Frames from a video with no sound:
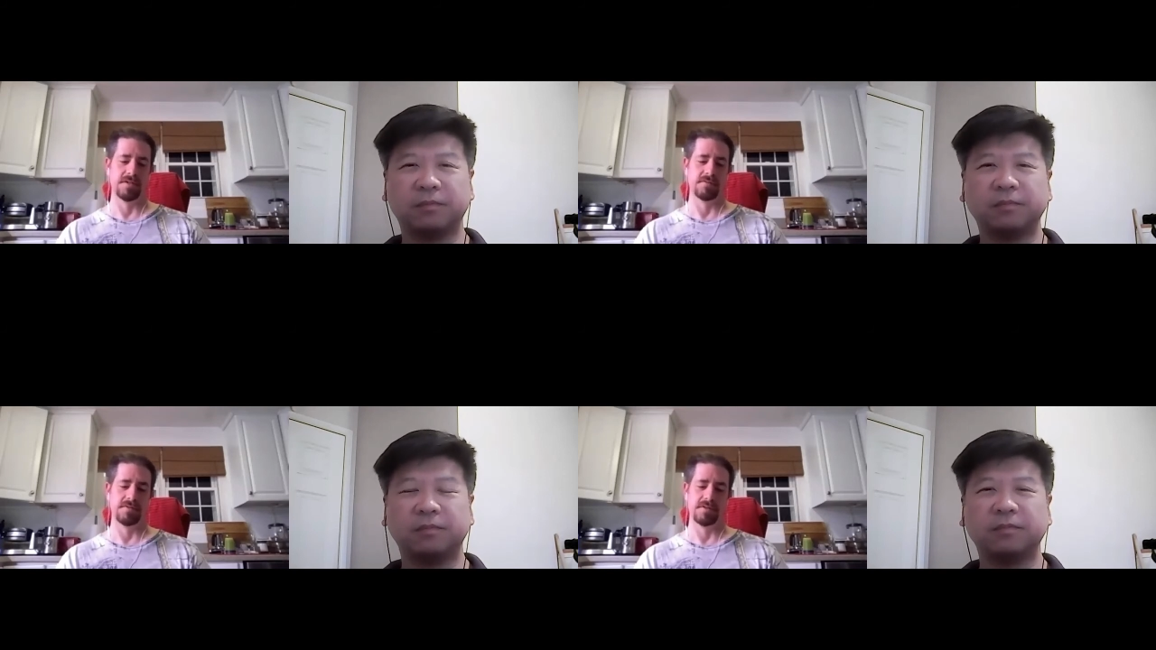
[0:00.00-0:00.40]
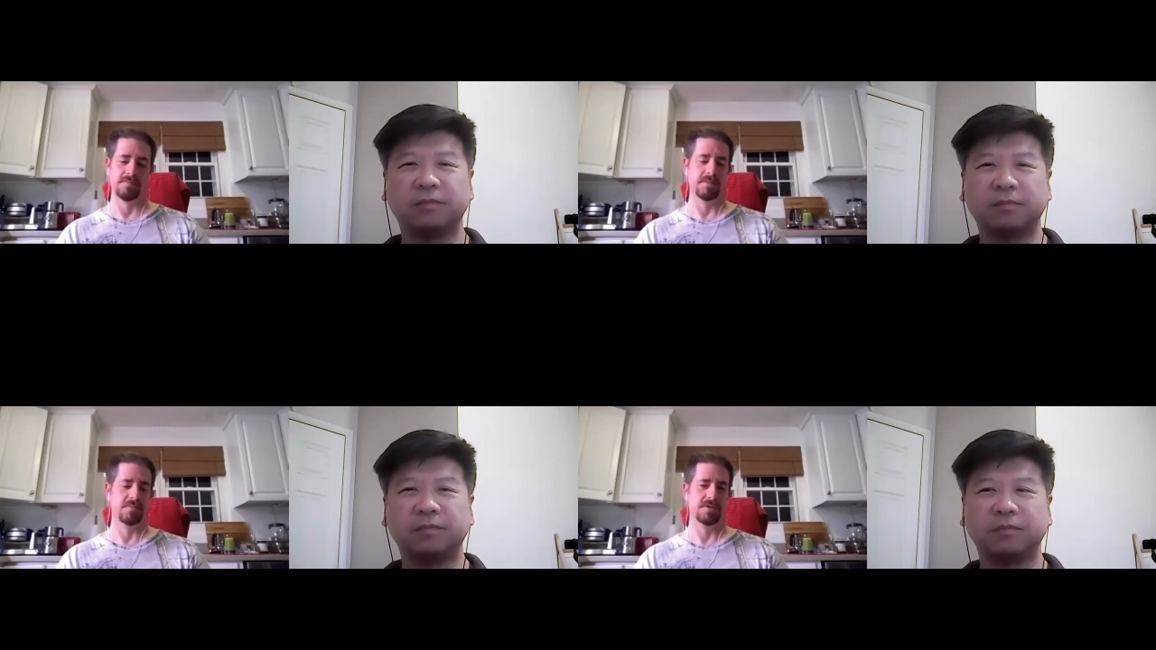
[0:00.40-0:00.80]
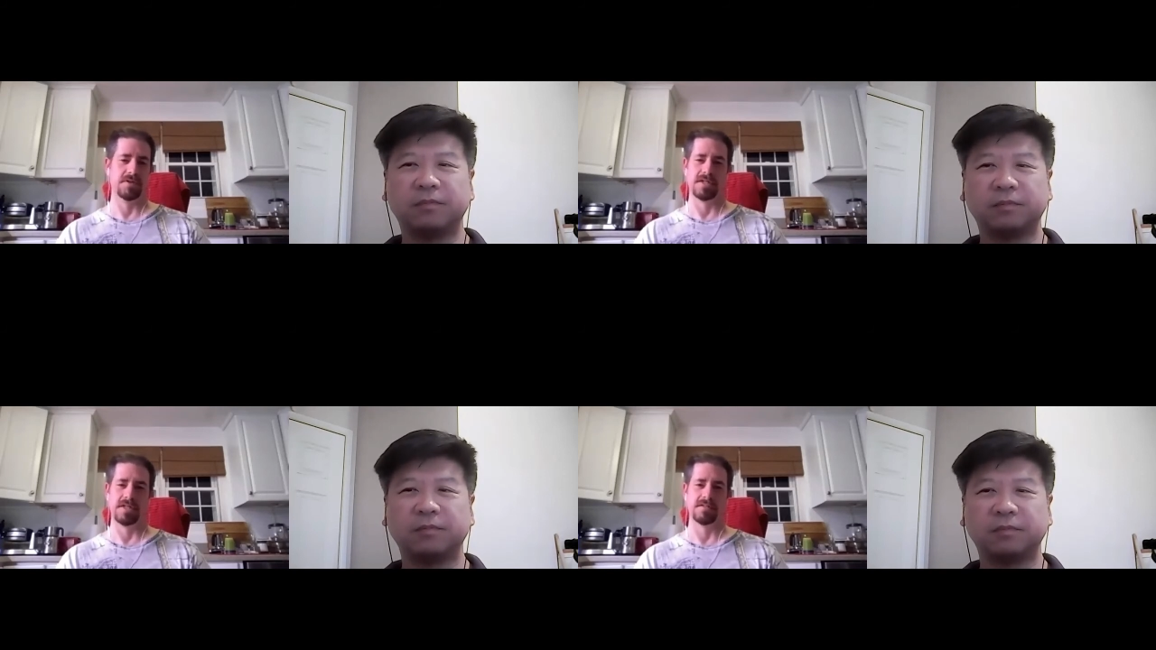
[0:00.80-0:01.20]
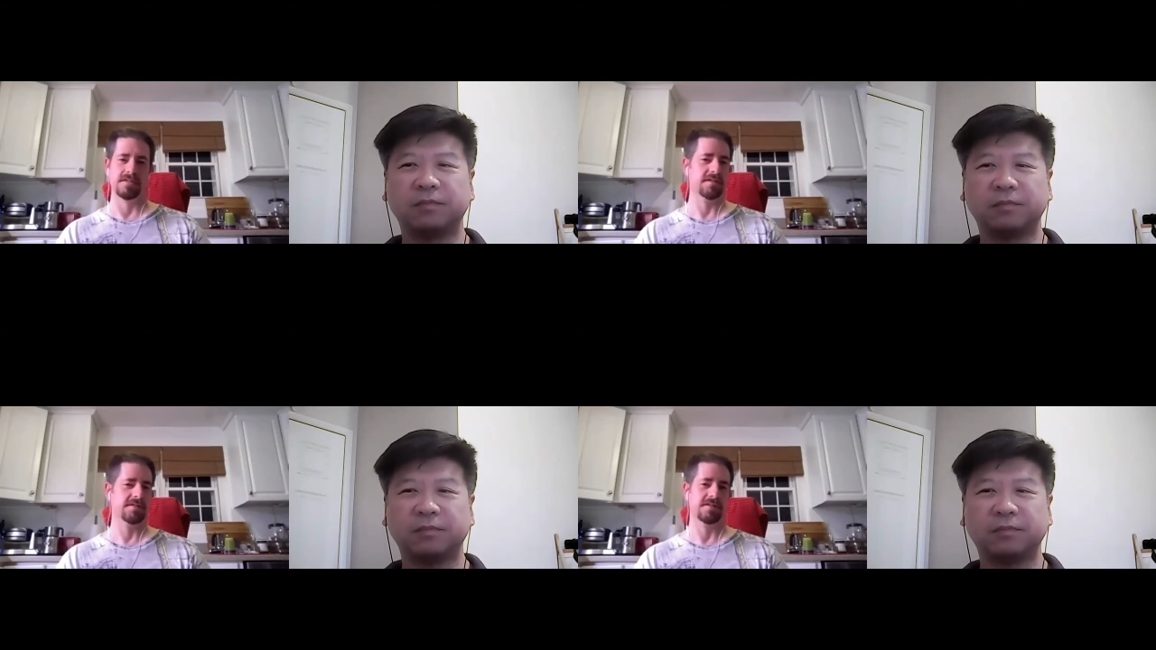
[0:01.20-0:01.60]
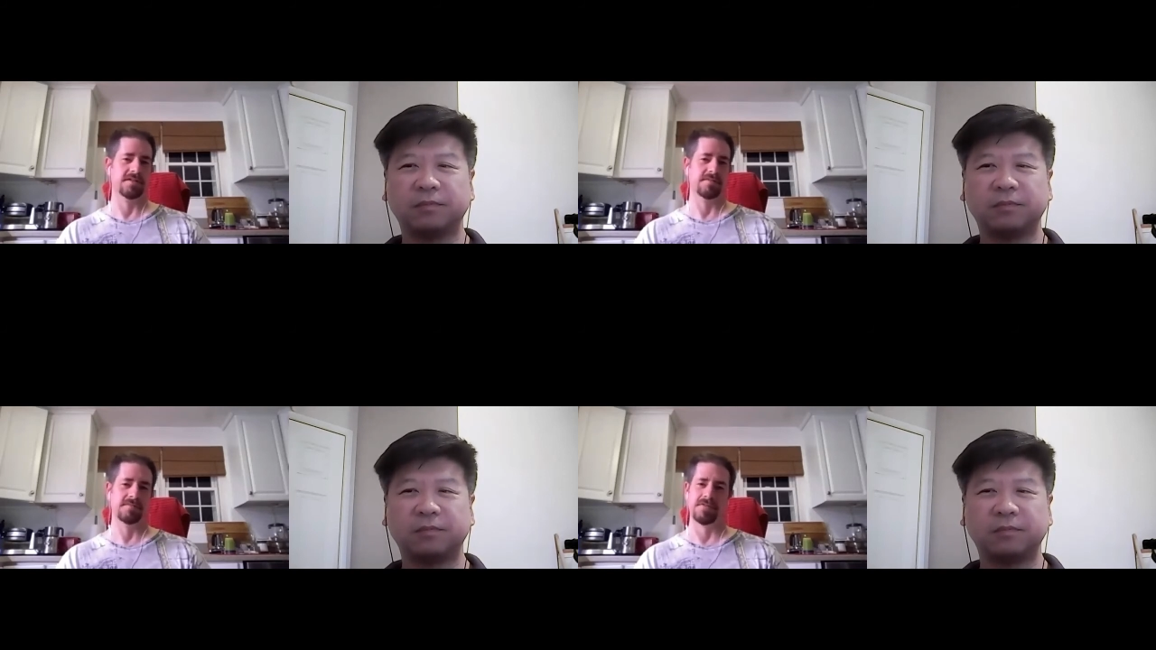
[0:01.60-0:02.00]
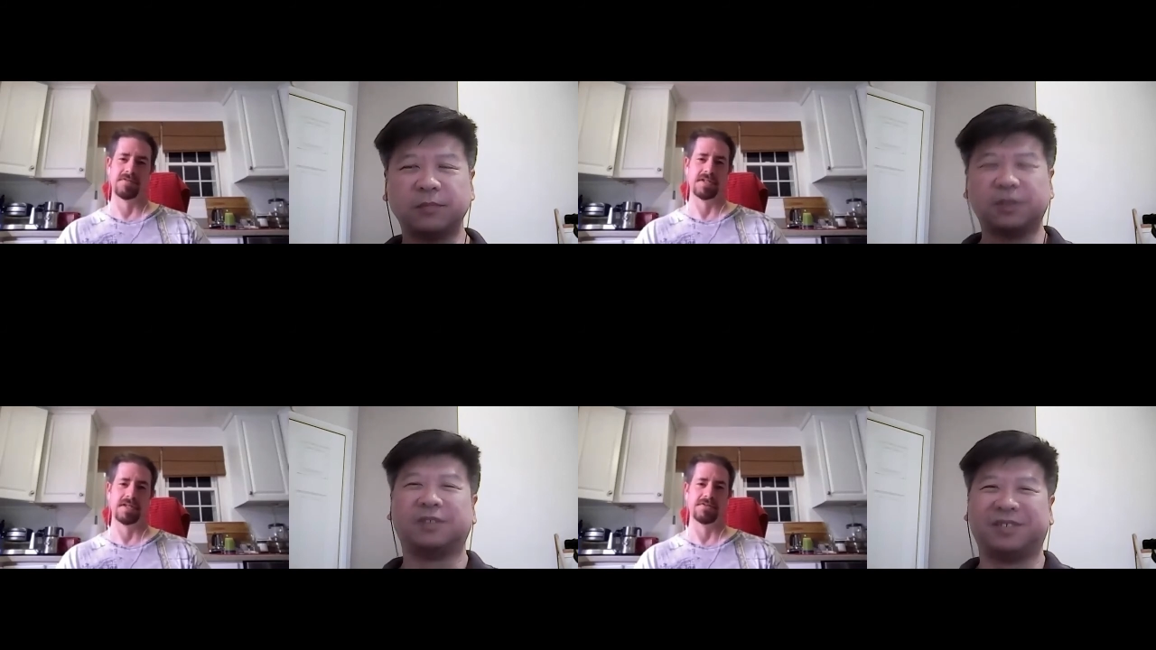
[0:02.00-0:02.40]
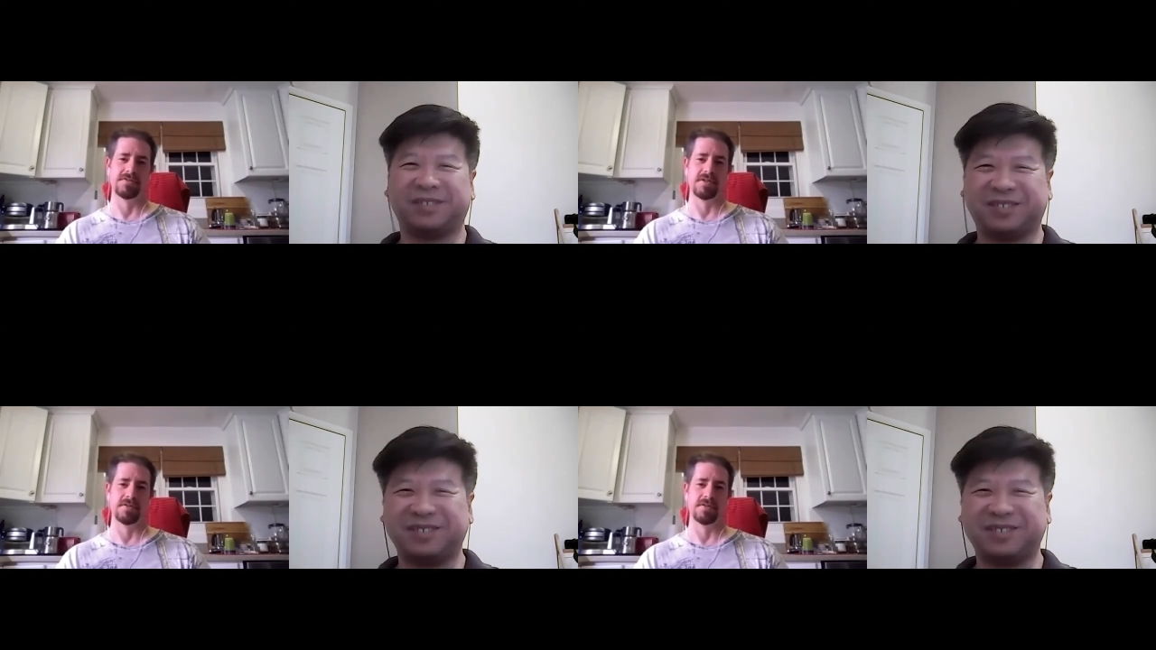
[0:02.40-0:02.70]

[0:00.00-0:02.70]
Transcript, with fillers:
Speaker 1: we've got people cooking and dancing and everything else. So,